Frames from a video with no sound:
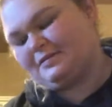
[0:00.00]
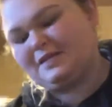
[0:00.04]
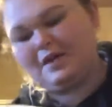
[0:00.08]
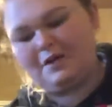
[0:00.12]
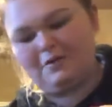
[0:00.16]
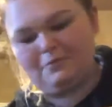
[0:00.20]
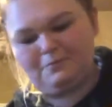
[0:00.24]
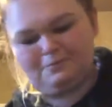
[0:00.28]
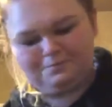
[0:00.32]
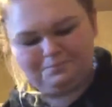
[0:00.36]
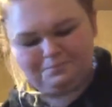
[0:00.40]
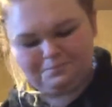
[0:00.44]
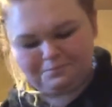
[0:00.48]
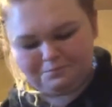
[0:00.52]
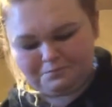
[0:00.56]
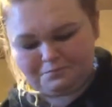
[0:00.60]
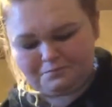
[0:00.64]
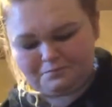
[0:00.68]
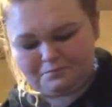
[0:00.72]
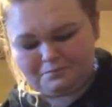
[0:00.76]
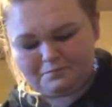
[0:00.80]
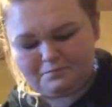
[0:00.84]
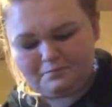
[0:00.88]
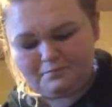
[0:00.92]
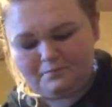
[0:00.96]
So
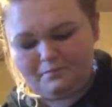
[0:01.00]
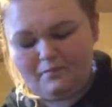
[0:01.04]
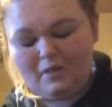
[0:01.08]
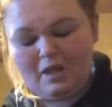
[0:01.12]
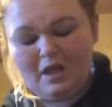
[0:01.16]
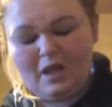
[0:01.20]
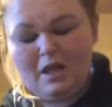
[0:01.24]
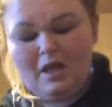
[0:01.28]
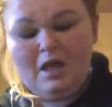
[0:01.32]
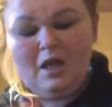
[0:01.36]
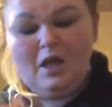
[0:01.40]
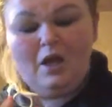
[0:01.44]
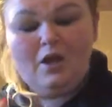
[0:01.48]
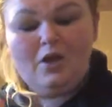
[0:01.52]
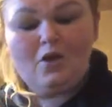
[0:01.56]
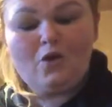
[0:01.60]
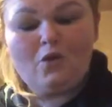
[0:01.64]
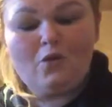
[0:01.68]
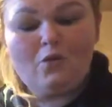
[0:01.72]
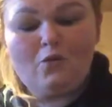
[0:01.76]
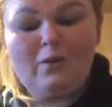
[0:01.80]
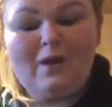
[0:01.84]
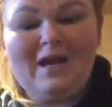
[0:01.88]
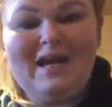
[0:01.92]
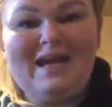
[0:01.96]

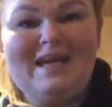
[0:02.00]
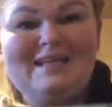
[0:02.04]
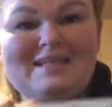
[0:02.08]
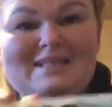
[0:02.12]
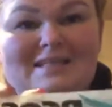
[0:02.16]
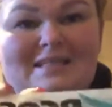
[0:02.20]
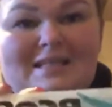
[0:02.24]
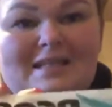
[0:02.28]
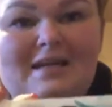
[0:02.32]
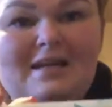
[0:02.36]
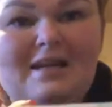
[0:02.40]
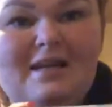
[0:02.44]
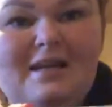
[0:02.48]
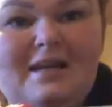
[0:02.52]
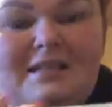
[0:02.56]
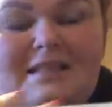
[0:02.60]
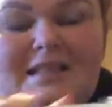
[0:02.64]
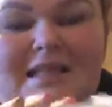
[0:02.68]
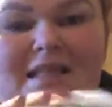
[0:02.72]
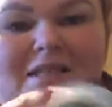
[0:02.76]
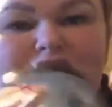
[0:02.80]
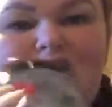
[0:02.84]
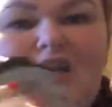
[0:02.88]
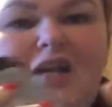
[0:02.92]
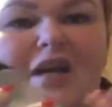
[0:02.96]
great. It's
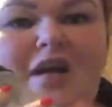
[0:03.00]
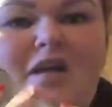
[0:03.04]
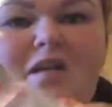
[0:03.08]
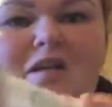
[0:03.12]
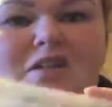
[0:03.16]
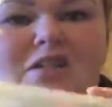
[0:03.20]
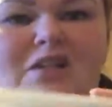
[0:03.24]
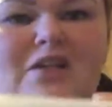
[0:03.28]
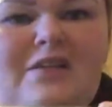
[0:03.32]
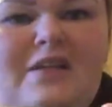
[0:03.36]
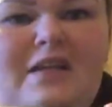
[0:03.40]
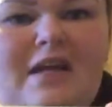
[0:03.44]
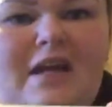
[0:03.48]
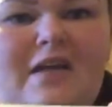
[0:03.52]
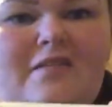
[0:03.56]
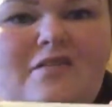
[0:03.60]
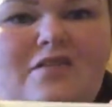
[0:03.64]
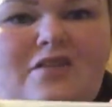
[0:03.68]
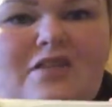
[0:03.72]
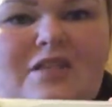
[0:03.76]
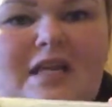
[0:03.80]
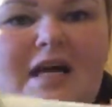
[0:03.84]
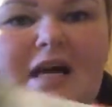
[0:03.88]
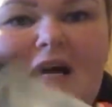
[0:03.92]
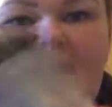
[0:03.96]
got Shakeology on the
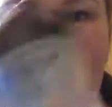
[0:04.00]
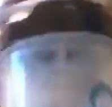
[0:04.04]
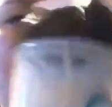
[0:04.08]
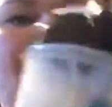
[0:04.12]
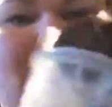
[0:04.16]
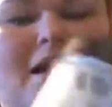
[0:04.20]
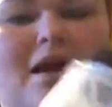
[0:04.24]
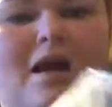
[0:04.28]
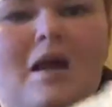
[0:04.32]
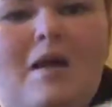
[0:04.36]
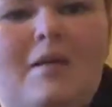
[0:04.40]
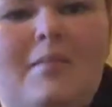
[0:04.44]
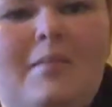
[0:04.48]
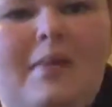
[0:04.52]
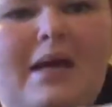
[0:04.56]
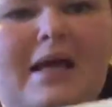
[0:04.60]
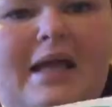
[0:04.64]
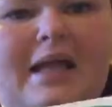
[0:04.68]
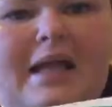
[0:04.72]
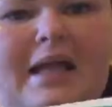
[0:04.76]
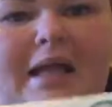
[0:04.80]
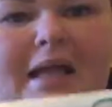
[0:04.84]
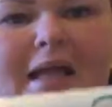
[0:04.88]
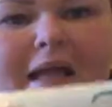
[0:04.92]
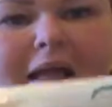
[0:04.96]
other side,
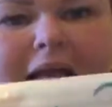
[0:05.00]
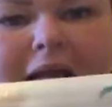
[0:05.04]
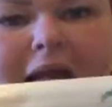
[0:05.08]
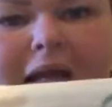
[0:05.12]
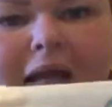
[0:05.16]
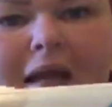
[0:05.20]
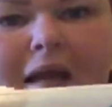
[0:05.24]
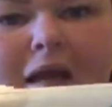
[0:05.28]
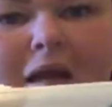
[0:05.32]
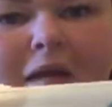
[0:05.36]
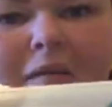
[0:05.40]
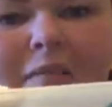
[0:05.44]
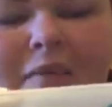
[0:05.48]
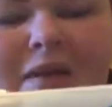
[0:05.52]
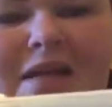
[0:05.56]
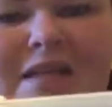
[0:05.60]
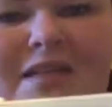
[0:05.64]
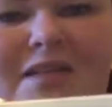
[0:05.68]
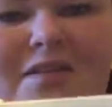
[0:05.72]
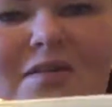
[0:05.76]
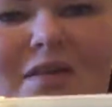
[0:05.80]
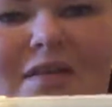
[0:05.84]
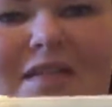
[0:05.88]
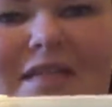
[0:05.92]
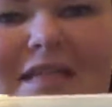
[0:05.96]
but
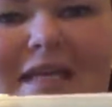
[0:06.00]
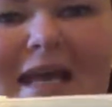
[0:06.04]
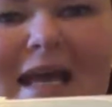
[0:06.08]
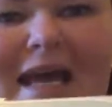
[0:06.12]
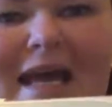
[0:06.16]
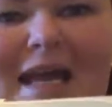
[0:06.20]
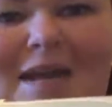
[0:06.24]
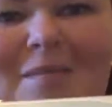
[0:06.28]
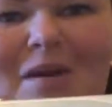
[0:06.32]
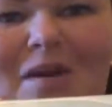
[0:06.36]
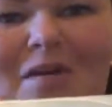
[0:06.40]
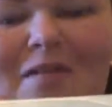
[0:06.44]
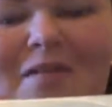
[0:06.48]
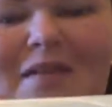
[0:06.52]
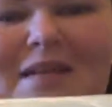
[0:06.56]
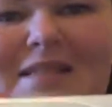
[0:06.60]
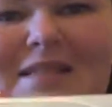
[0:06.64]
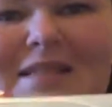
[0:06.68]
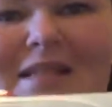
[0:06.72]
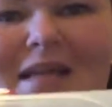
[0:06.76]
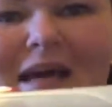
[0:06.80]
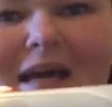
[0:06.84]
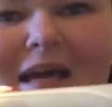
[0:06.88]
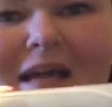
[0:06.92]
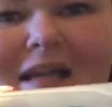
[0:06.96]
PCOS Academy on
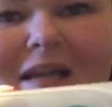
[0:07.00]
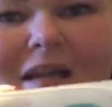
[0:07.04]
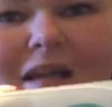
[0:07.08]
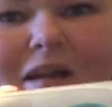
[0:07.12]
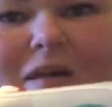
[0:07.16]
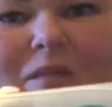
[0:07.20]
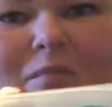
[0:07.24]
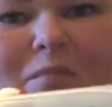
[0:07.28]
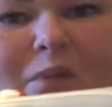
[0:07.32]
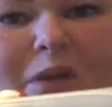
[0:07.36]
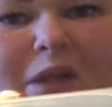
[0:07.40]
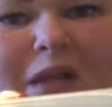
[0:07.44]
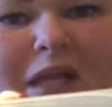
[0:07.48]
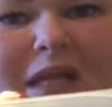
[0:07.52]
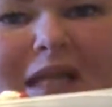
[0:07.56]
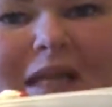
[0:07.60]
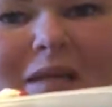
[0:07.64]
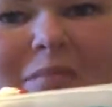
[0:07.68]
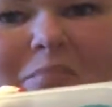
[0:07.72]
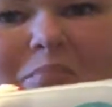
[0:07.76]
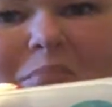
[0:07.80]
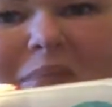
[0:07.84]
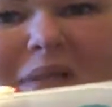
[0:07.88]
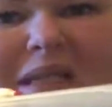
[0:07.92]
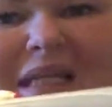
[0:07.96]
this side,
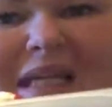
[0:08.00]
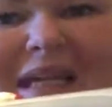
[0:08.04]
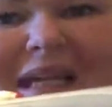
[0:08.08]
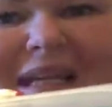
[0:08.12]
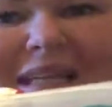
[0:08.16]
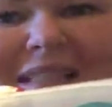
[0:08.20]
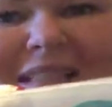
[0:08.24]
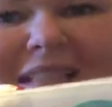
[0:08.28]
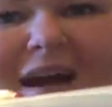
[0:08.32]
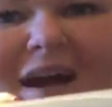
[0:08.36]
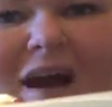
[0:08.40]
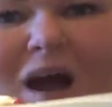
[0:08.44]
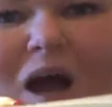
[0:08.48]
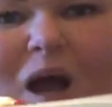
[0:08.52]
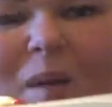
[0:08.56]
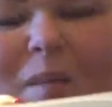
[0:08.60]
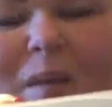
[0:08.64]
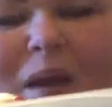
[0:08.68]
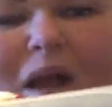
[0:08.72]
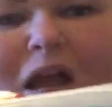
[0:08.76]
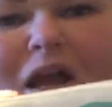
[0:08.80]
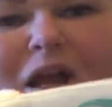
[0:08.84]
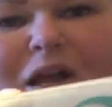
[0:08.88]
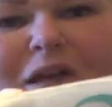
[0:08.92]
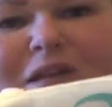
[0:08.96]
complete blinged up.